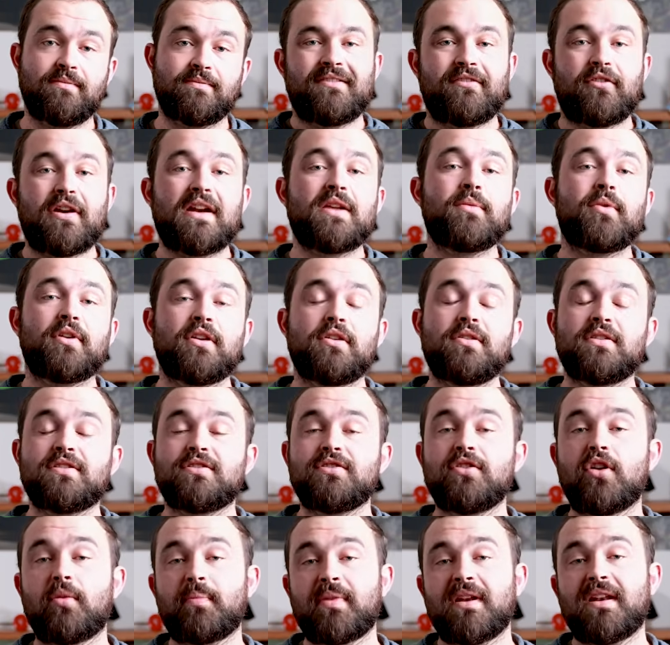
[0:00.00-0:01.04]
For anyone who has
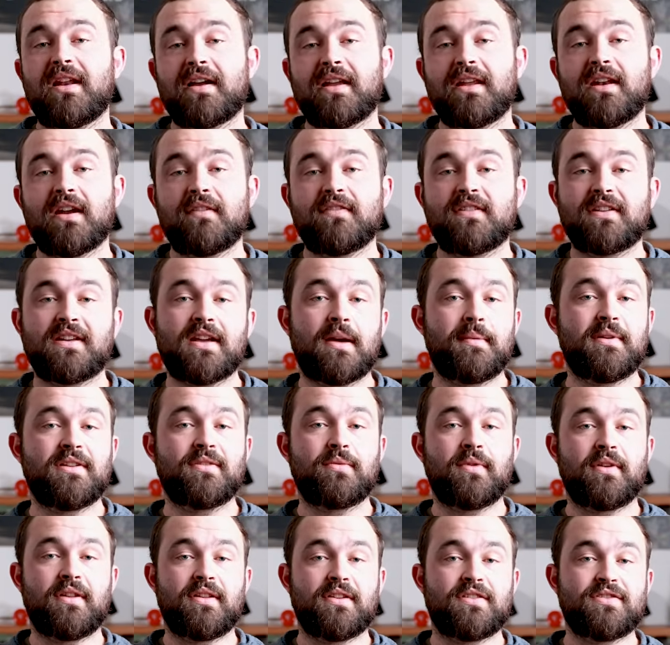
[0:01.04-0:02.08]
not been lucky enough to come
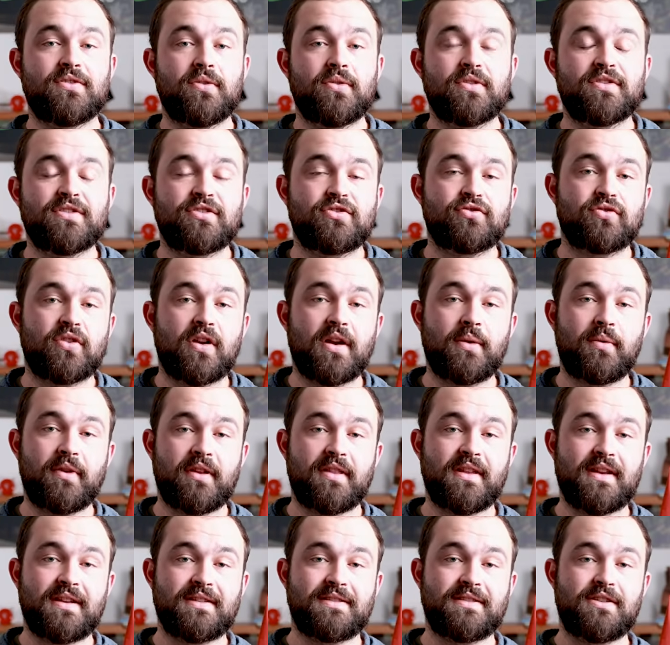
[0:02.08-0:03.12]
into one of the stores and try one
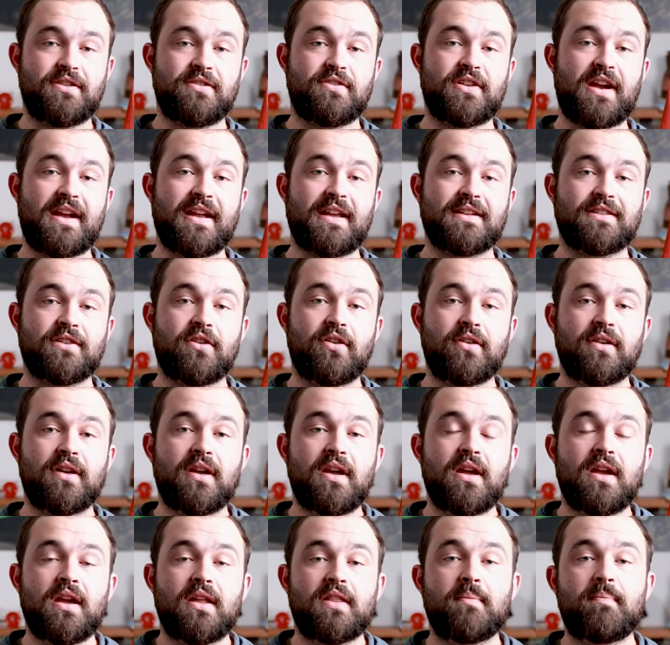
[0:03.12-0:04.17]
of these new jackets on,
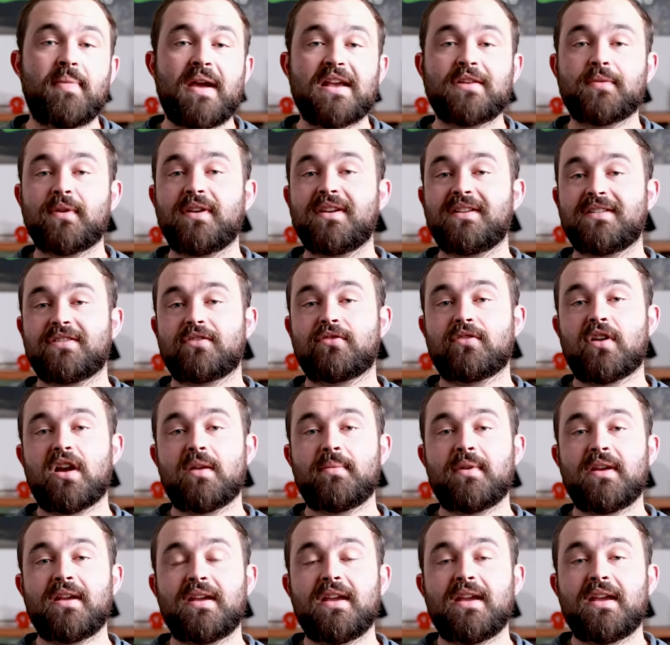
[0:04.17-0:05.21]
the best way to
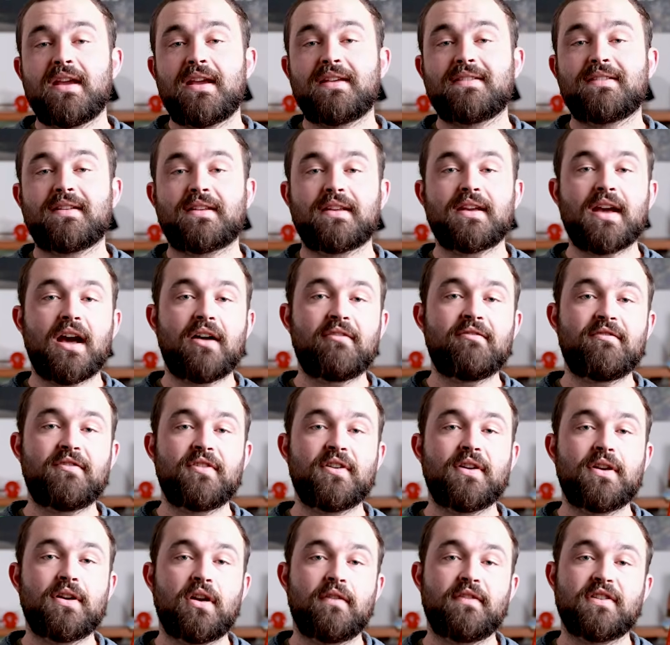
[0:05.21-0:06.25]
describe it is the
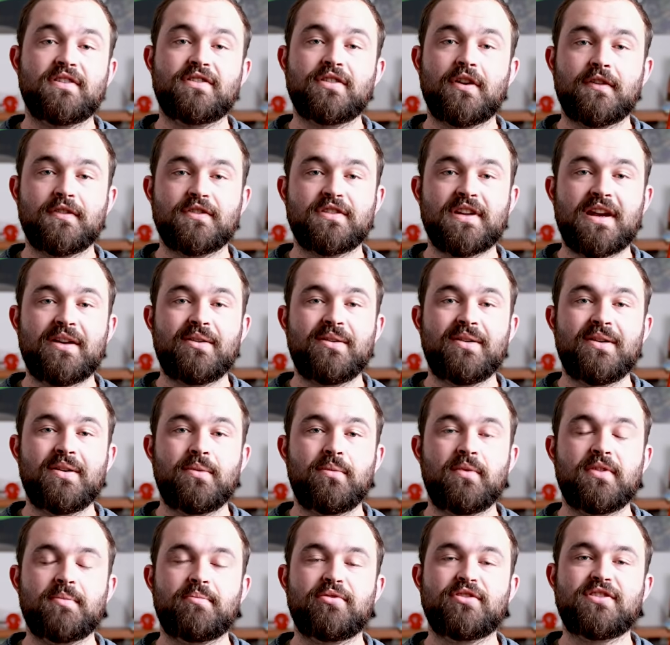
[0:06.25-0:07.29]
comfort of a soft shell
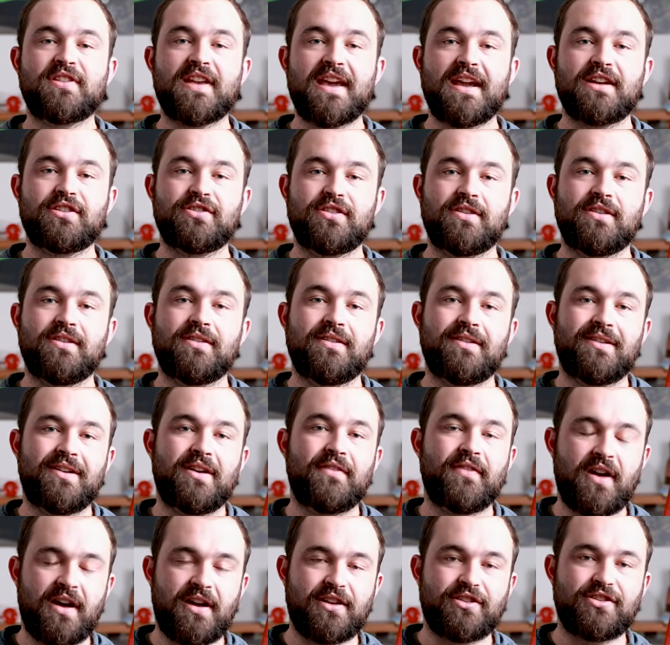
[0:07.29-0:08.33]
with the protection
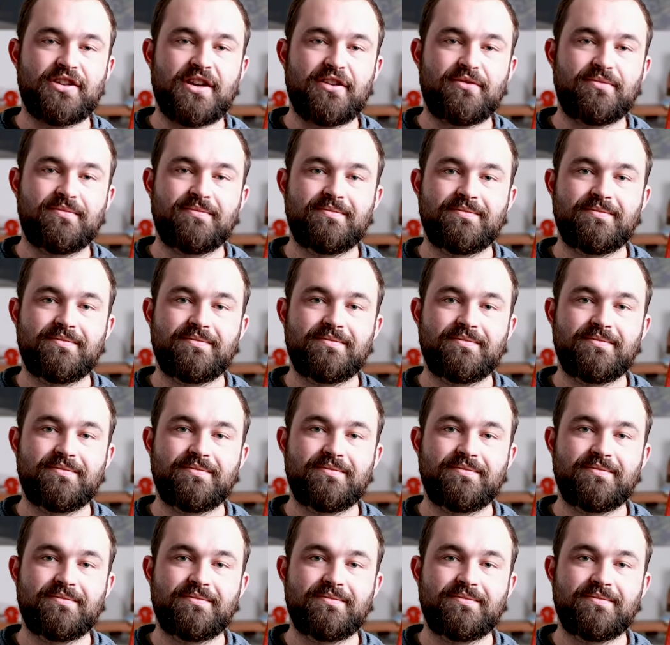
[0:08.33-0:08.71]
of a hard shell.